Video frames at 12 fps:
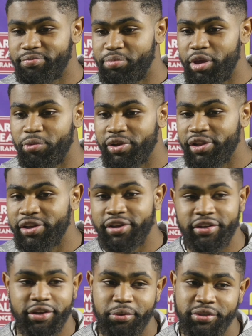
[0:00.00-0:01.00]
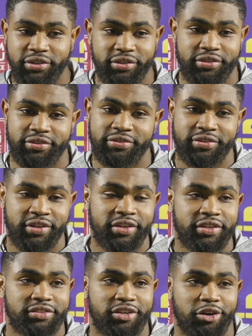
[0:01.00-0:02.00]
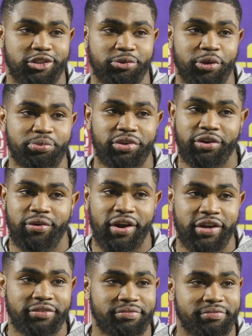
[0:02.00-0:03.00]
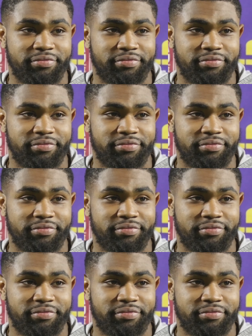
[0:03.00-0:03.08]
Pee Wee League, it was a toss sweep to the right.